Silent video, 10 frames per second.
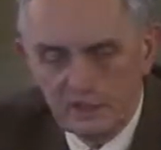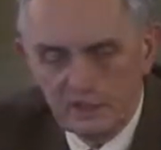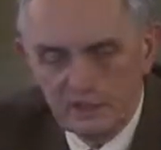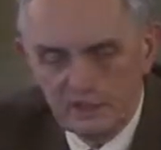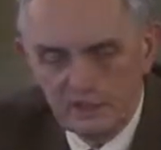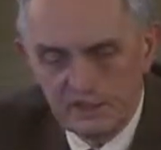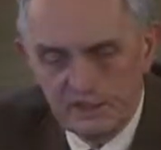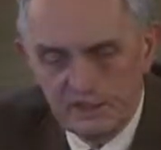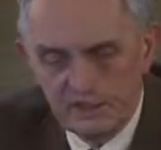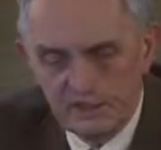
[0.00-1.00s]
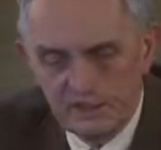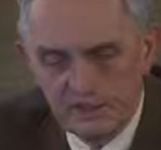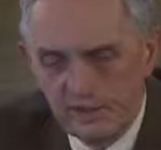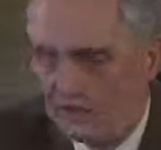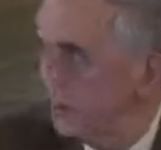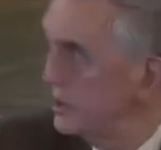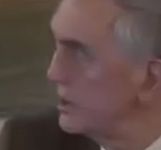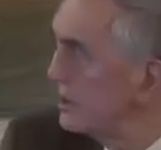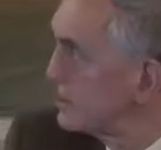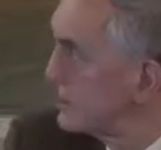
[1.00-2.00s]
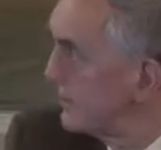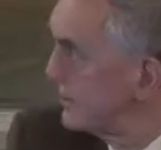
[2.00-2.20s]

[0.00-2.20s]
of the situation is